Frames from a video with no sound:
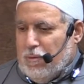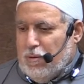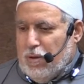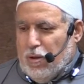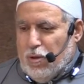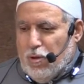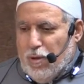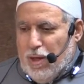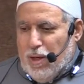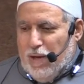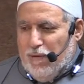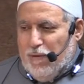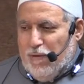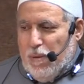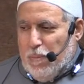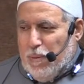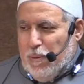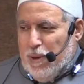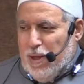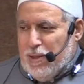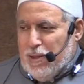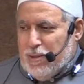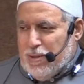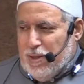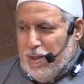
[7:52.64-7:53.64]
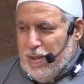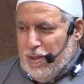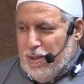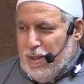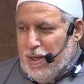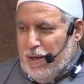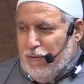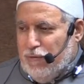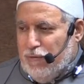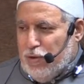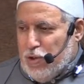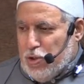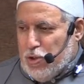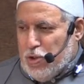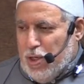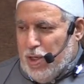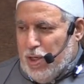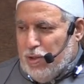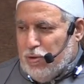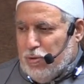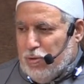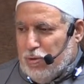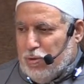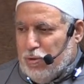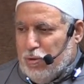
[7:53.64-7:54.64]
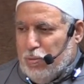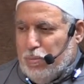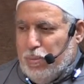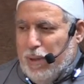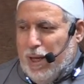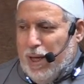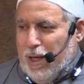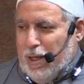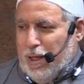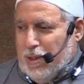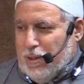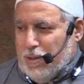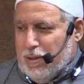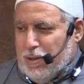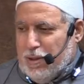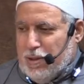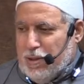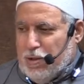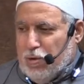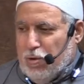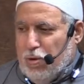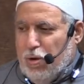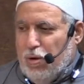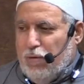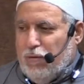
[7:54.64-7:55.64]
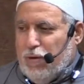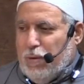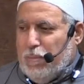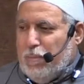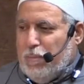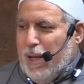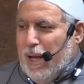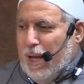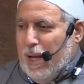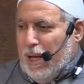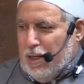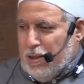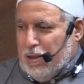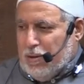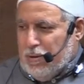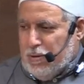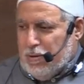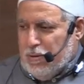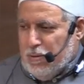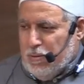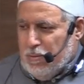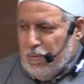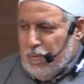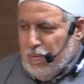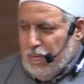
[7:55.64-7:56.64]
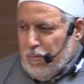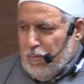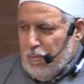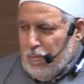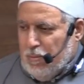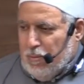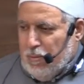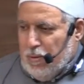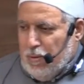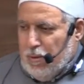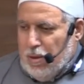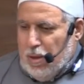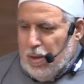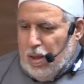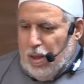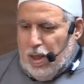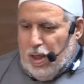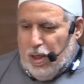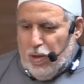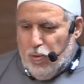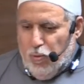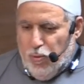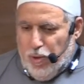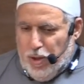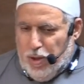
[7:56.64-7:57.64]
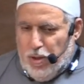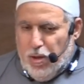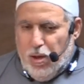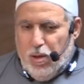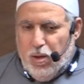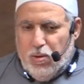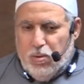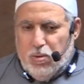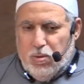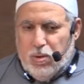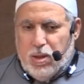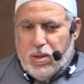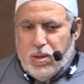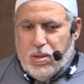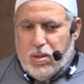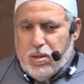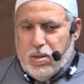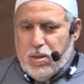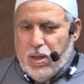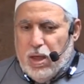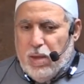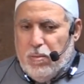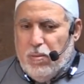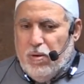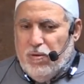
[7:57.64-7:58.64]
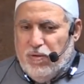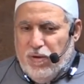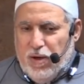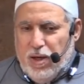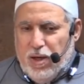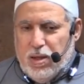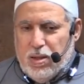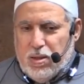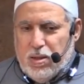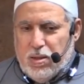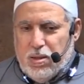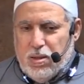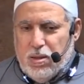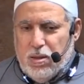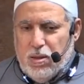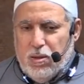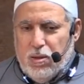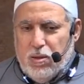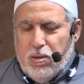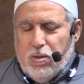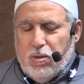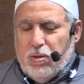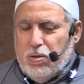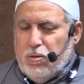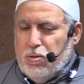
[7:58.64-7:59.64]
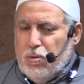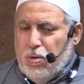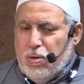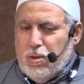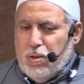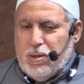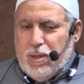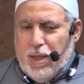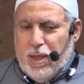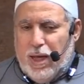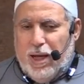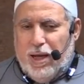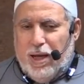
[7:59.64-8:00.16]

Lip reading: They don't have a place in the refrigerator to pack it. It's overpacked. And we know that some of us don't